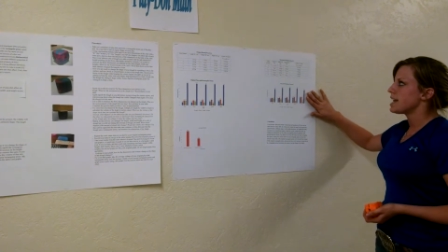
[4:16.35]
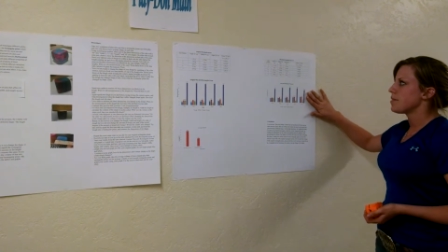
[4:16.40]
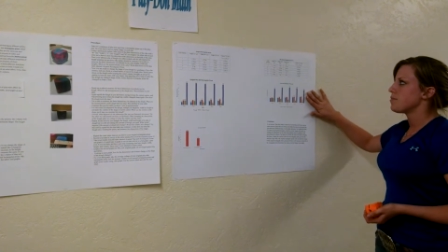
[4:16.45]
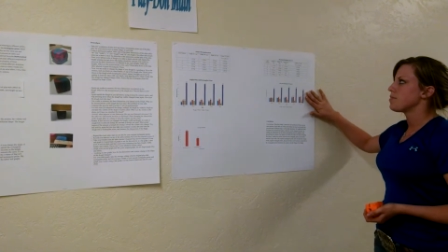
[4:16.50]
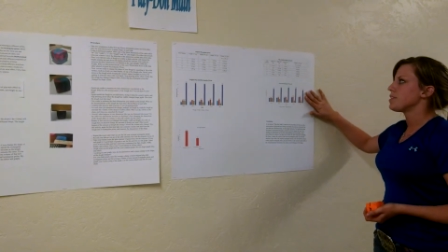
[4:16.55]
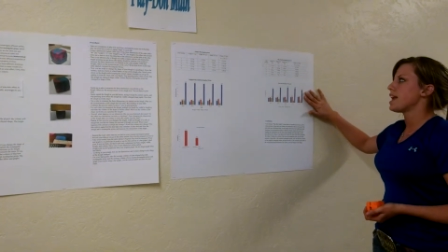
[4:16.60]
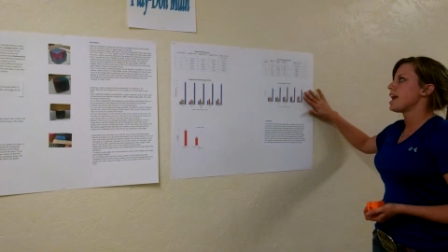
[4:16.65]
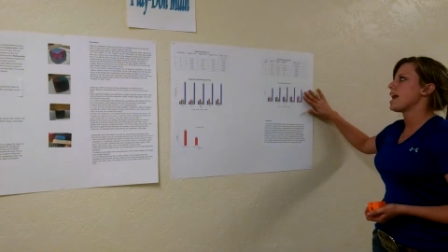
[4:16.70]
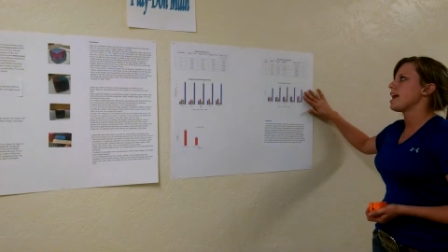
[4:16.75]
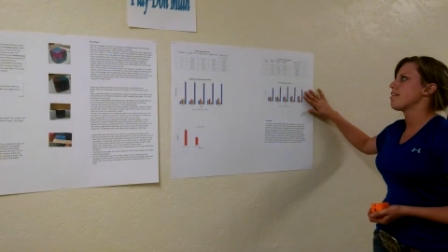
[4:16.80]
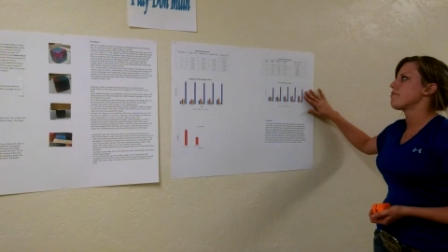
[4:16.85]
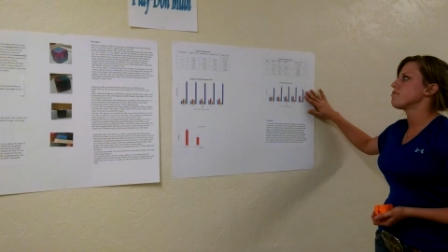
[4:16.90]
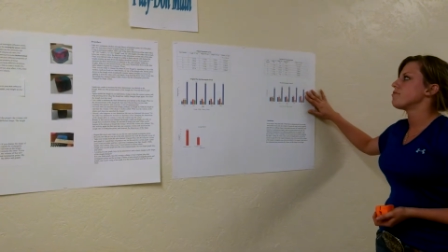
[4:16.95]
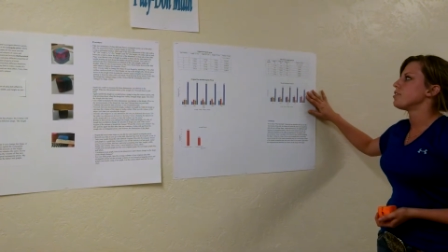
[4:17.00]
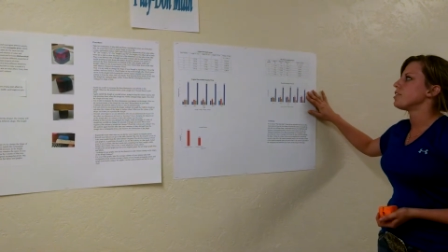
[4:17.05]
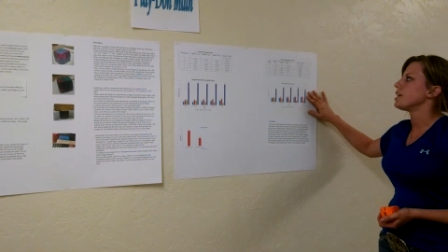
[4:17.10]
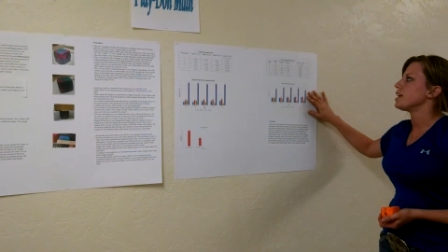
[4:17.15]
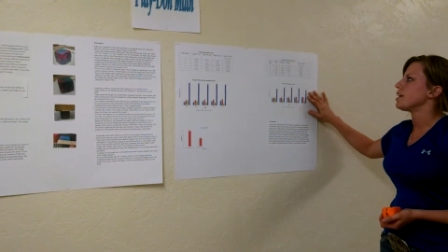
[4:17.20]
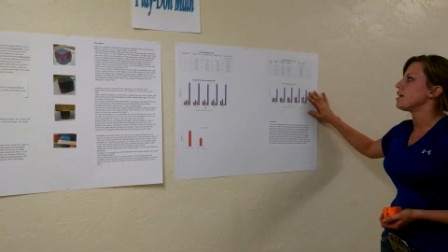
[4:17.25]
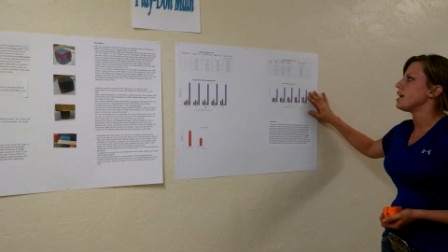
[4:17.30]
same thing
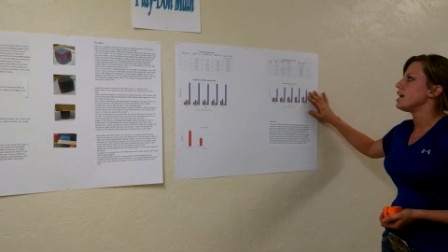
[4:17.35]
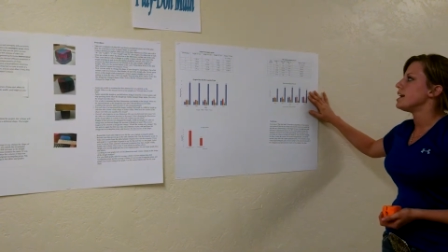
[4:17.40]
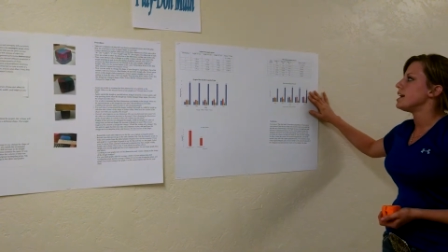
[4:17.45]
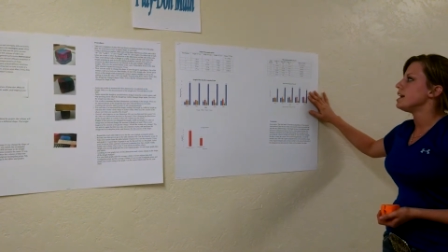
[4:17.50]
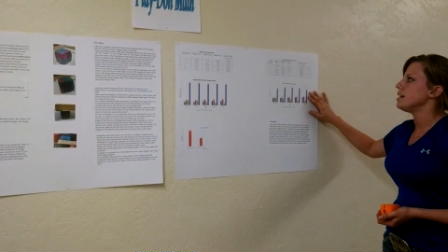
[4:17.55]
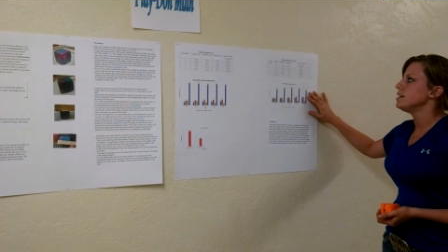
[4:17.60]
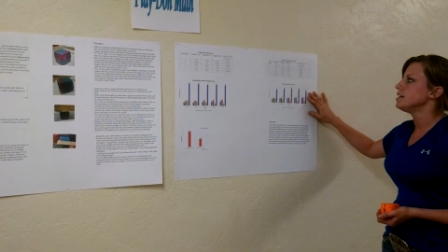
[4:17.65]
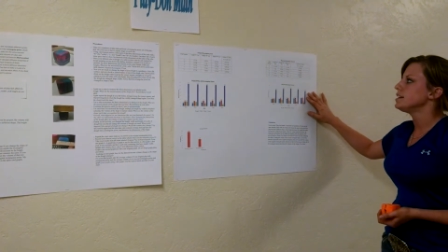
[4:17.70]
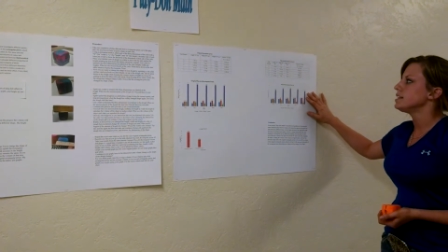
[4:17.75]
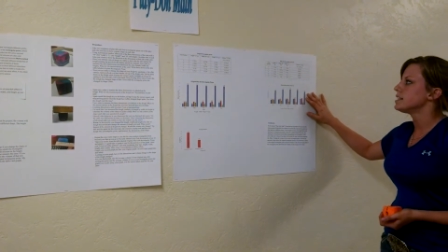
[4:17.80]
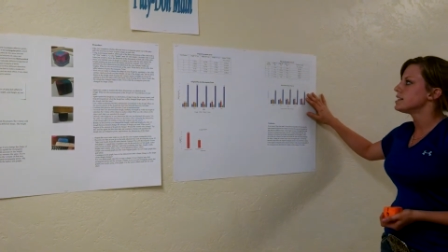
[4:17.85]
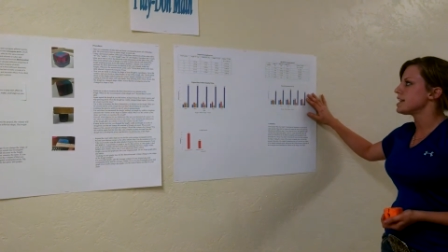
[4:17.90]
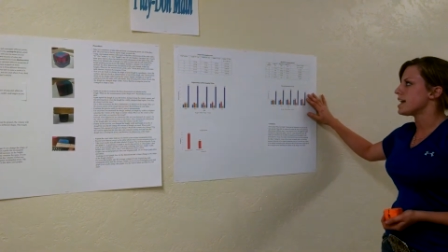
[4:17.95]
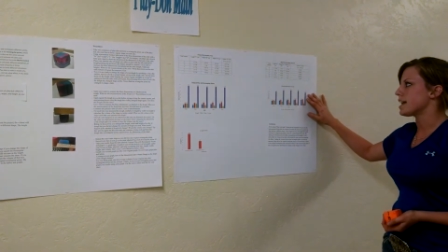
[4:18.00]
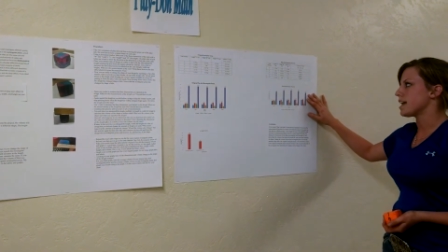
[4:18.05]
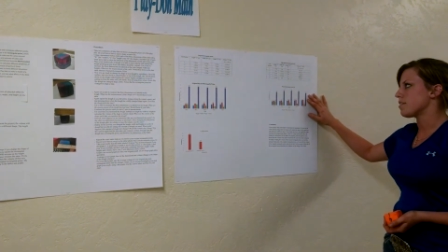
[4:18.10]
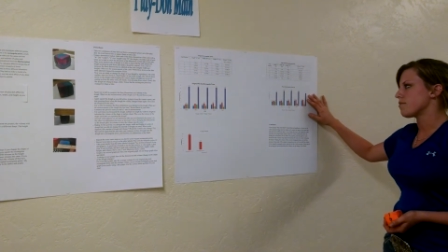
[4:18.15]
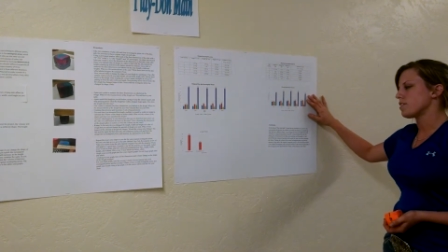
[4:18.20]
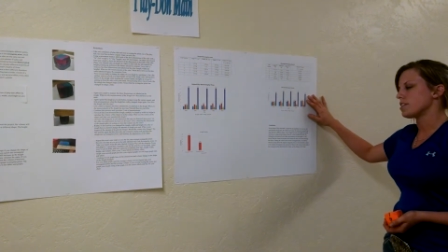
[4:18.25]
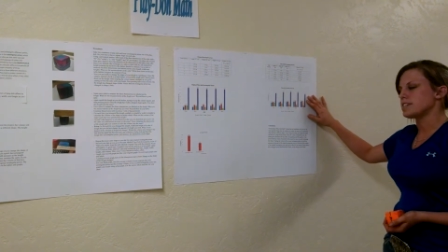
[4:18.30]
for your
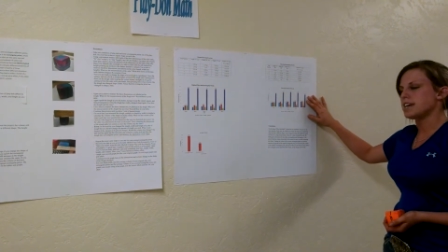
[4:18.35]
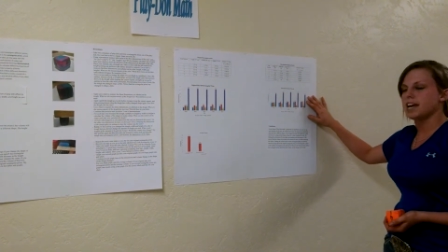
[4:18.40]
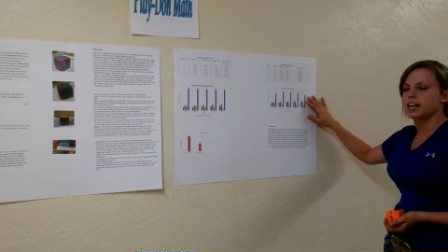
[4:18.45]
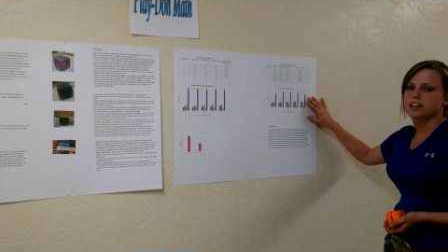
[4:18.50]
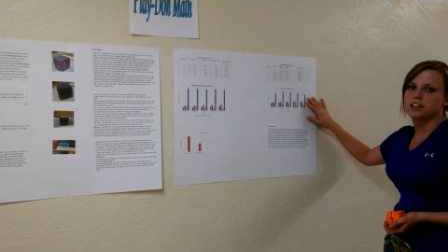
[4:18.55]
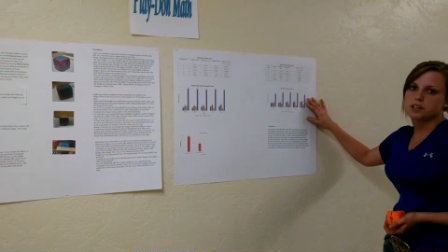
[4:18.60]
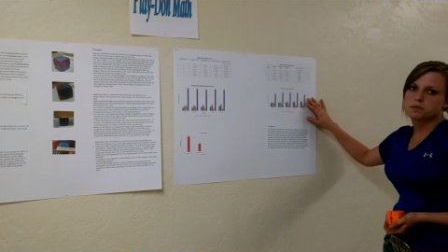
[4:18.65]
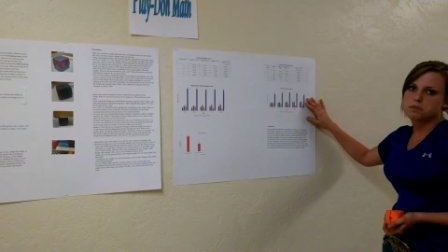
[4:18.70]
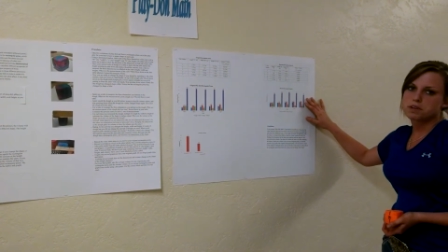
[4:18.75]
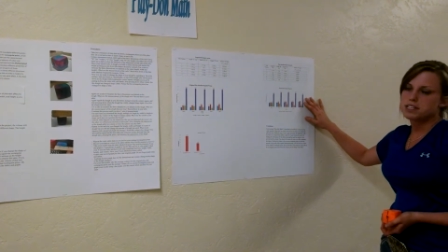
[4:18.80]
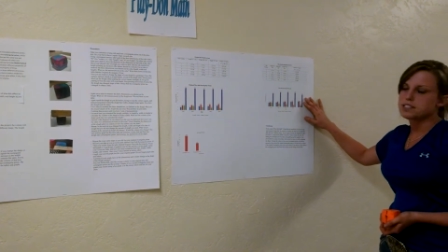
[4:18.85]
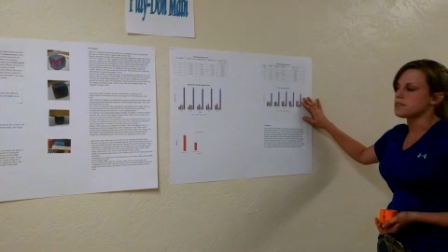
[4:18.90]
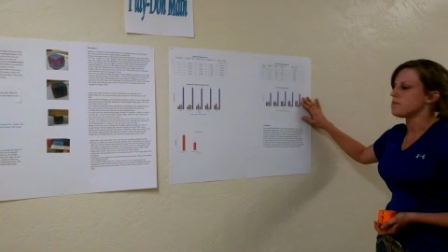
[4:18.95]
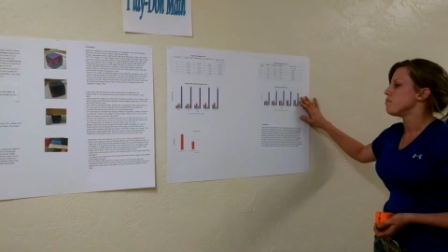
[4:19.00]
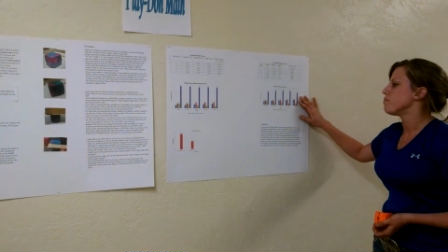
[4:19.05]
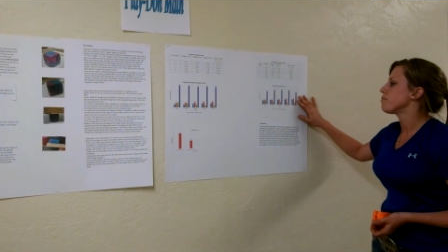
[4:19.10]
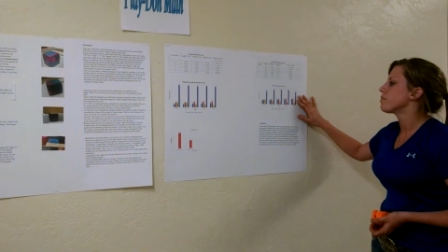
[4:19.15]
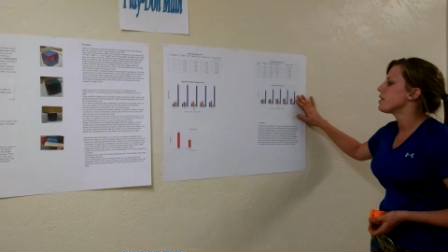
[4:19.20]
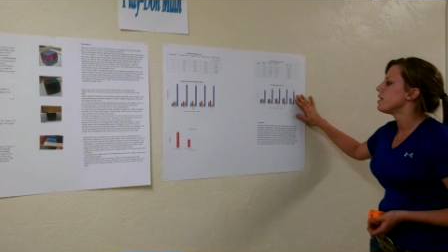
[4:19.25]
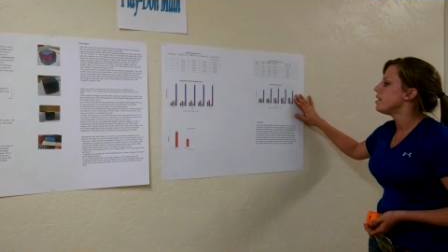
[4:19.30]
second rectangular
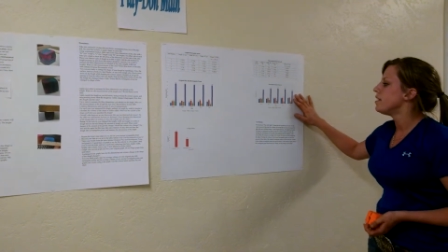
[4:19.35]
prism.